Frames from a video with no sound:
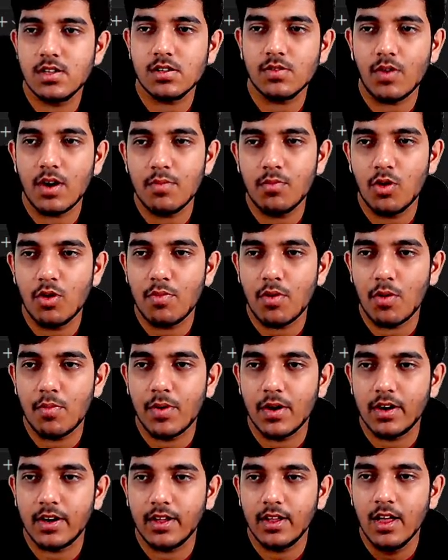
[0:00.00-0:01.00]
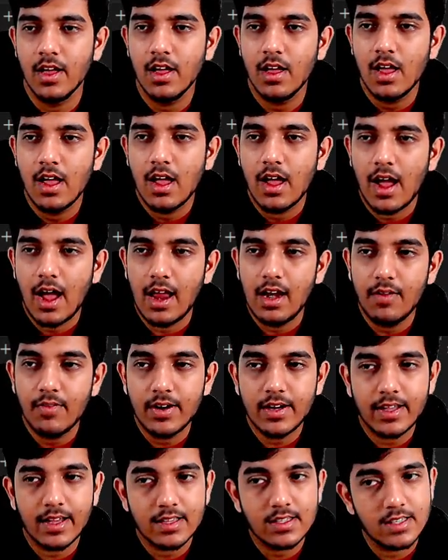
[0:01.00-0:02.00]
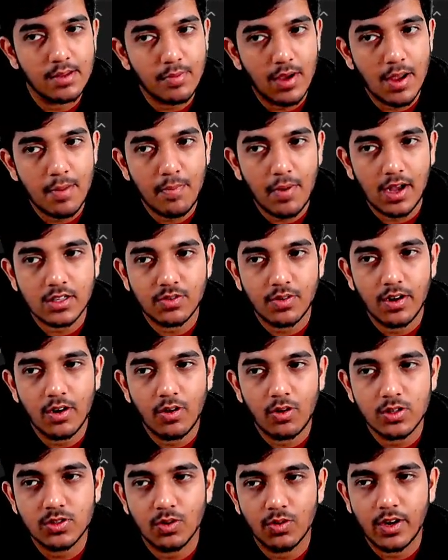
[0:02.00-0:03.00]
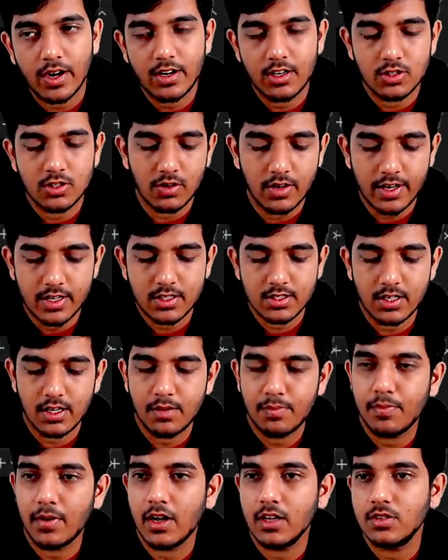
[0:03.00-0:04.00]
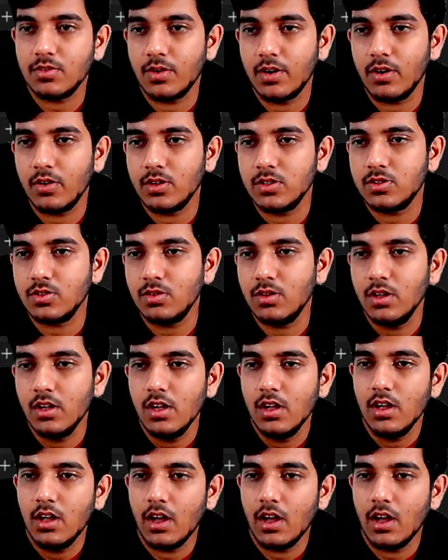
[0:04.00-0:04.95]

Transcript: this is one more property, anyone can see my password also, right? So let's set password also,